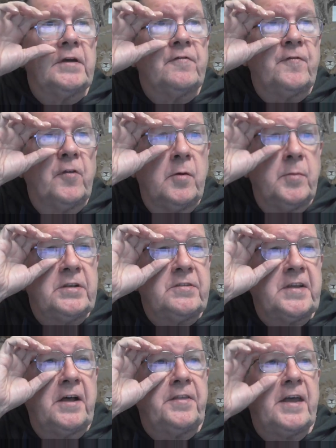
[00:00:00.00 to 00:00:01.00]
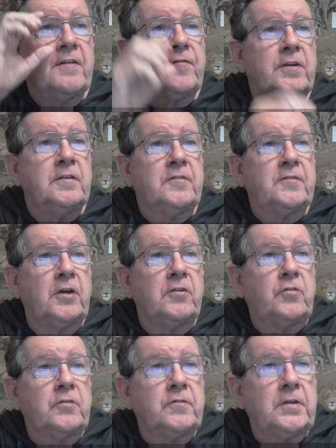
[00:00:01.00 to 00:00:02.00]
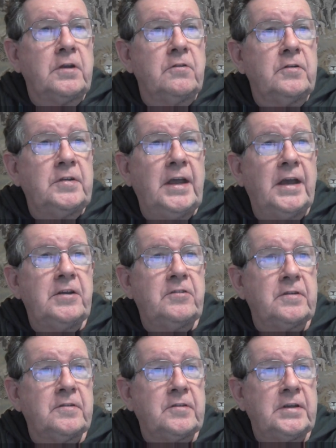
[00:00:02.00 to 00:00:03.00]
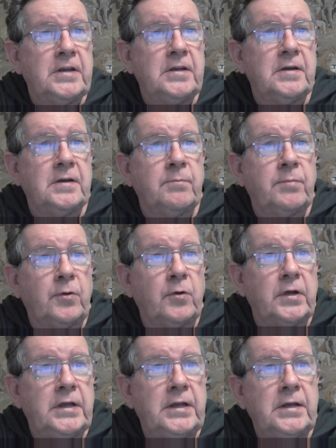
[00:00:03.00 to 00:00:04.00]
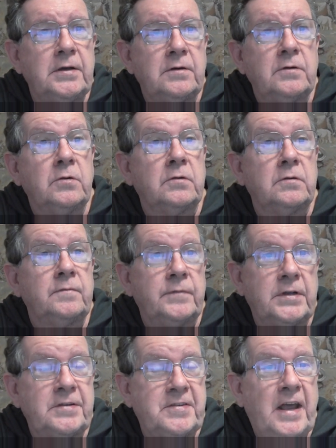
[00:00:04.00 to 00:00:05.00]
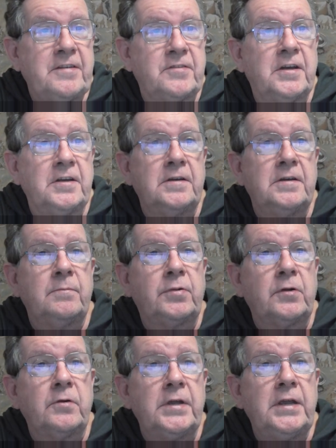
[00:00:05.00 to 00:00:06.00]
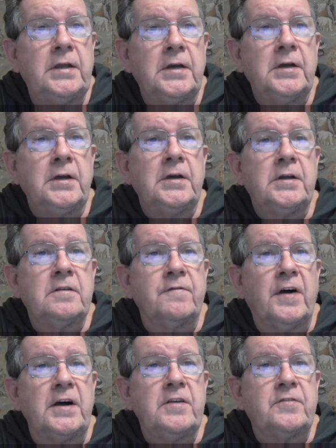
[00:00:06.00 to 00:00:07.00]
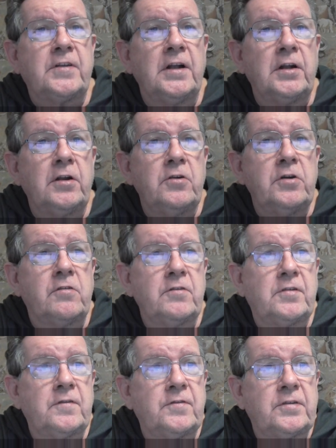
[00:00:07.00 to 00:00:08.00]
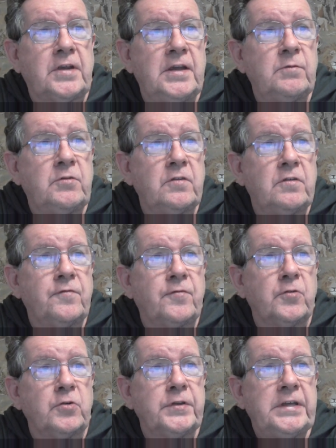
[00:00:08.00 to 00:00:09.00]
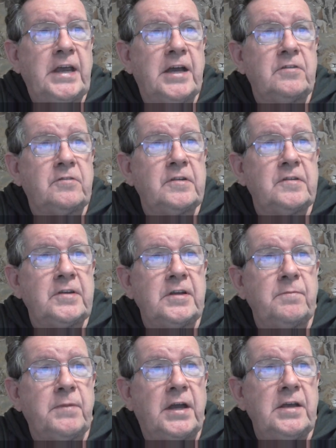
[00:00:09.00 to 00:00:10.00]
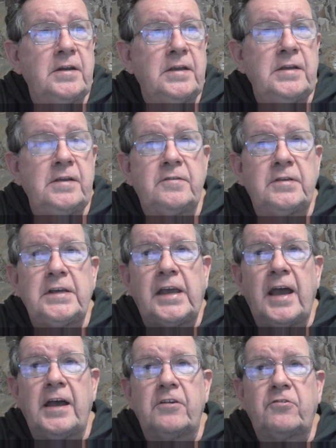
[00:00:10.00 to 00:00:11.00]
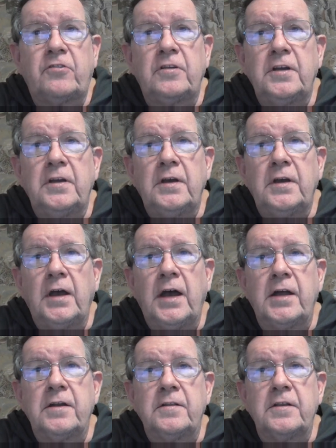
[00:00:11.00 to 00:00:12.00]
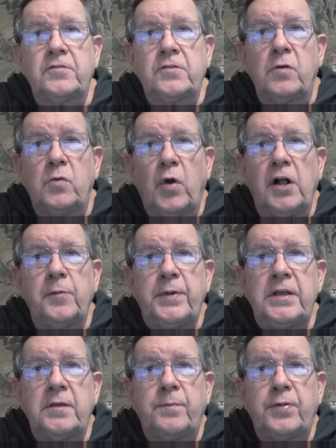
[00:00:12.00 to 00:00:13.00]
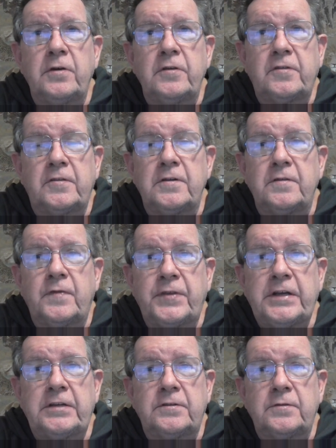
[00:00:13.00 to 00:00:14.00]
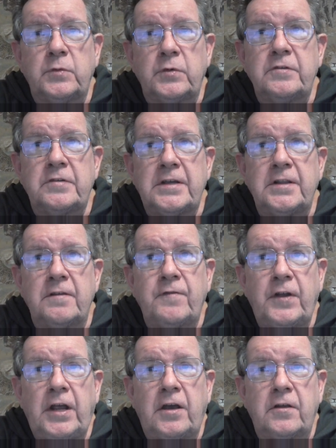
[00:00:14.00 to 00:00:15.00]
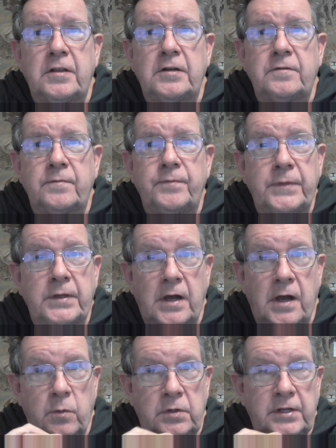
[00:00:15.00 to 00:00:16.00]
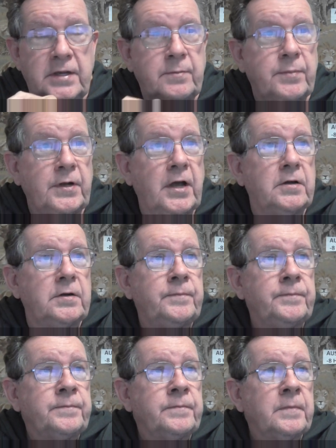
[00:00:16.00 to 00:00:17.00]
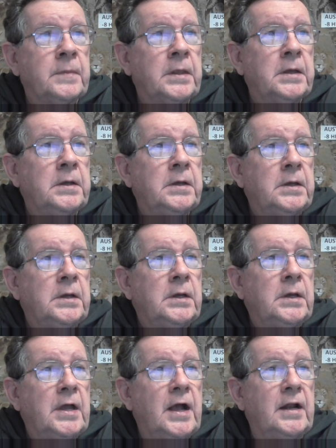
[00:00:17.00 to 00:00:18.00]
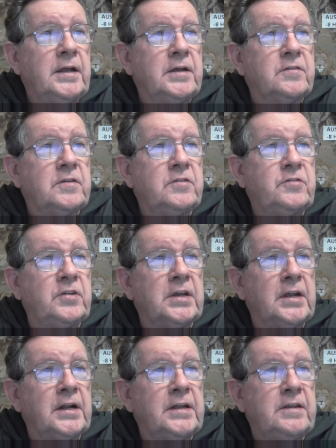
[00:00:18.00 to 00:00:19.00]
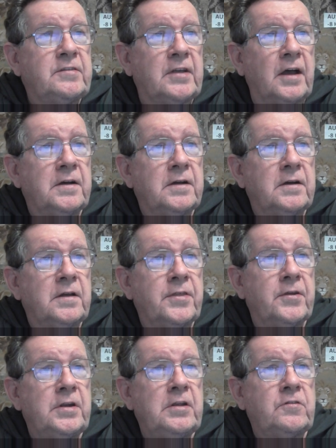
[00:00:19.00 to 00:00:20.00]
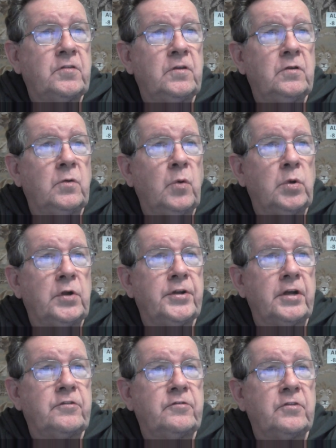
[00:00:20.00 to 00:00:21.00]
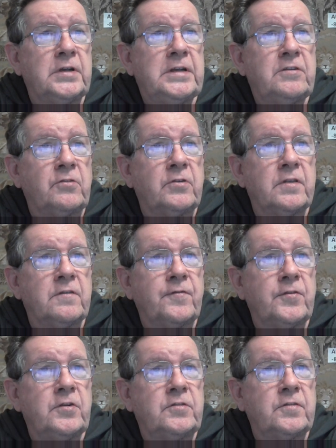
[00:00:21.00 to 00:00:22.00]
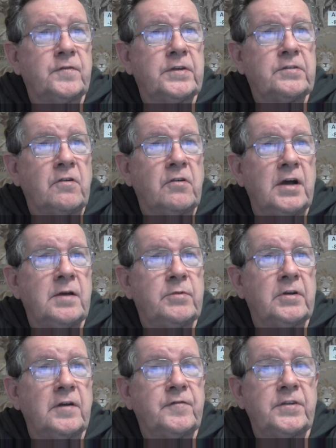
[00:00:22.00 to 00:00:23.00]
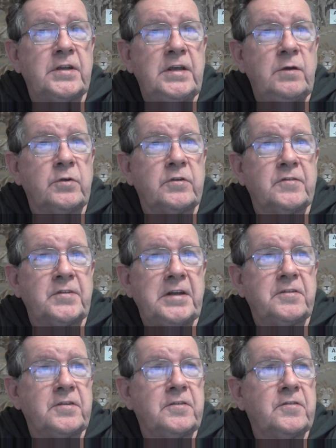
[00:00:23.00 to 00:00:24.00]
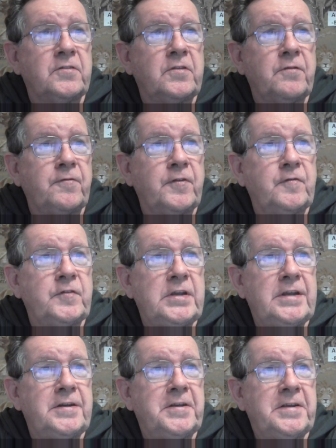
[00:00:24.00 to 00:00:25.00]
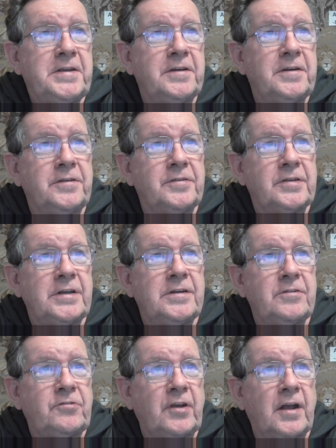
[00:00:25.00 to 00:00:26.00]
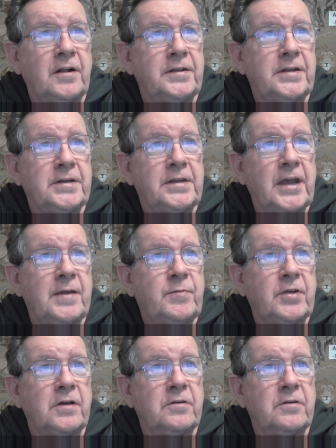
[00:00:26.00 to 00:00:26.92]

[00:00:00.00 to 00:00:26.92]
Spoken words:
a former South African Social Security Agency employee, or Sassa employee, devised a lucrative scheme to defraud the agency and made easy cash. And this could well be the person that was in the video that I will link below. Elliot Jingalisa, 32, will not enjoy the fruits of his crimes after he was sentenced to 15 years in jail in Cape